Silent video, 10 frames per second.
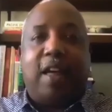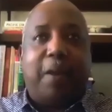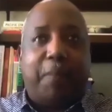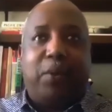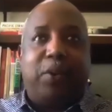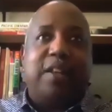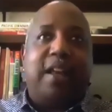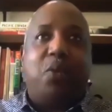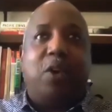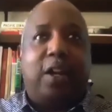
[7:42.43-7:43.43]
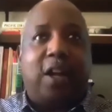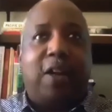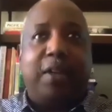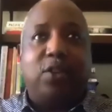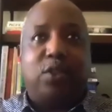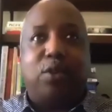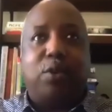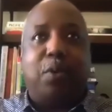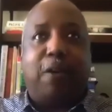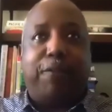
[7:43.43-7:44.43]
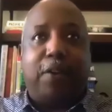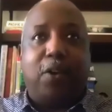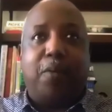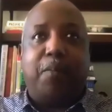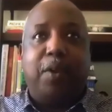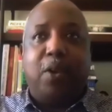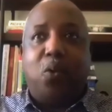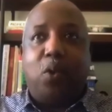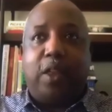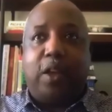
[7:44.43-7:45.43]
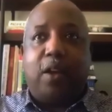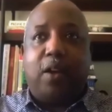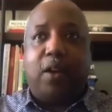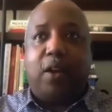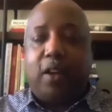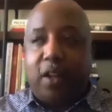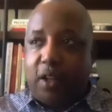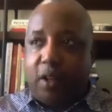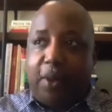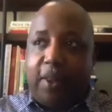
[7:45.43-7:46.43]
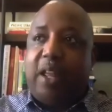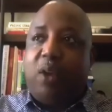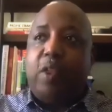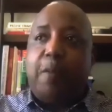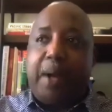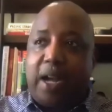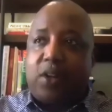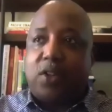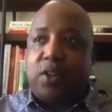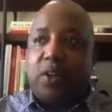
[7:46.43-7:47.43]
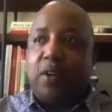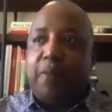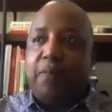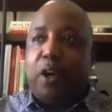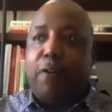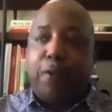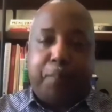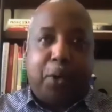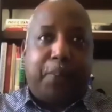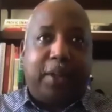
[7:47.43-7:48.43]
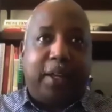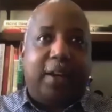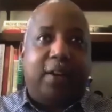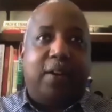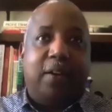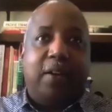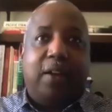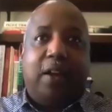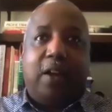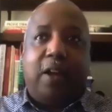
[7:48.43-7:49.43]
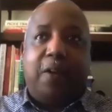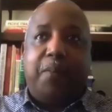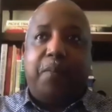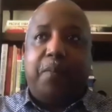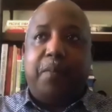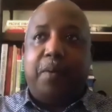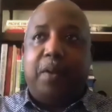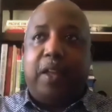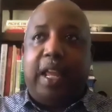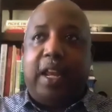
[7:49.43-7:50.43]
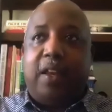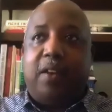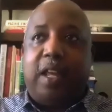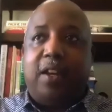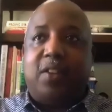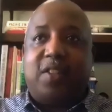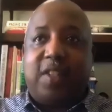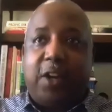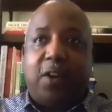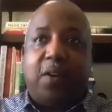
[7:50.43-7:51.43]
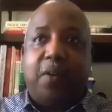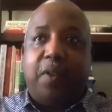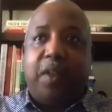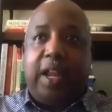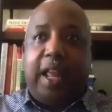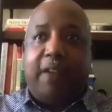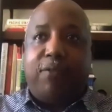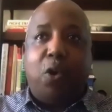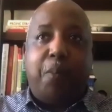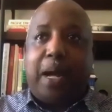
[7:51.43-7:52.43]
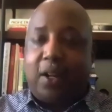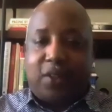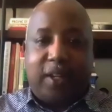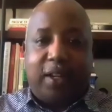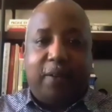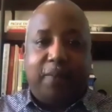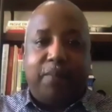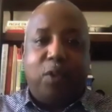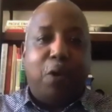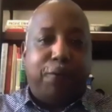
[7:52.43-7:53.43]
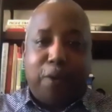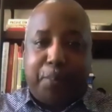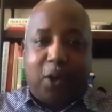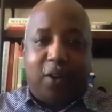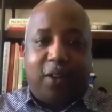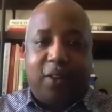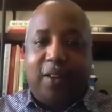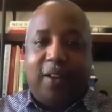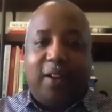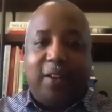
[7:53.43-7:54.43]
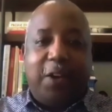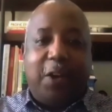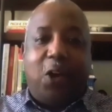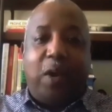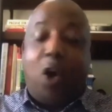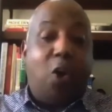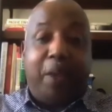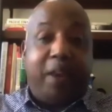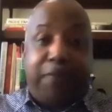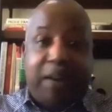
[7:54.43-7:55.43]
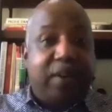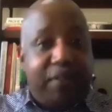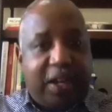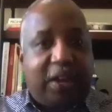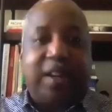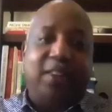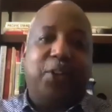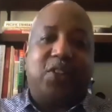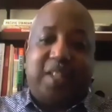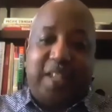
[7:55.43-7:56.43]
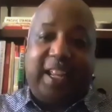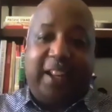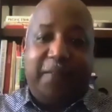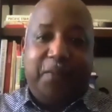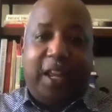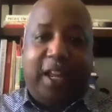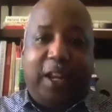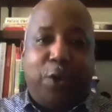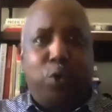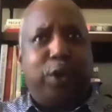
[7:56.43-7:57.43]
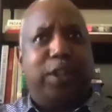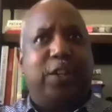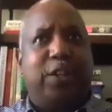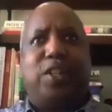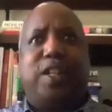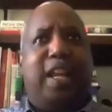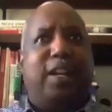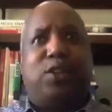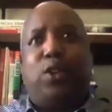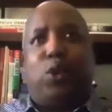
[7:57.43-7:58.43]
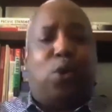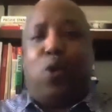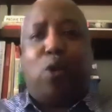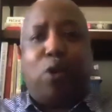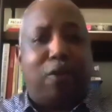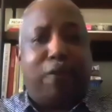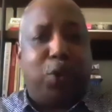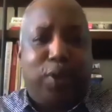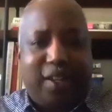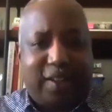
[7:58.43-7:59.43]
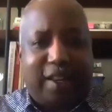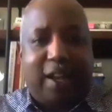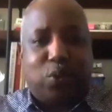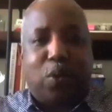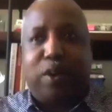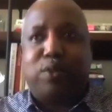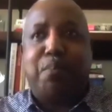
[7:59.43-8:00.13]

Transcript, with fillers: lot of people did not want to come into a film with a play with a boxer, a football player, and a singer, and have no boxing, no football, you know, and very, very little singing, and really just getting to the core of who these guys were as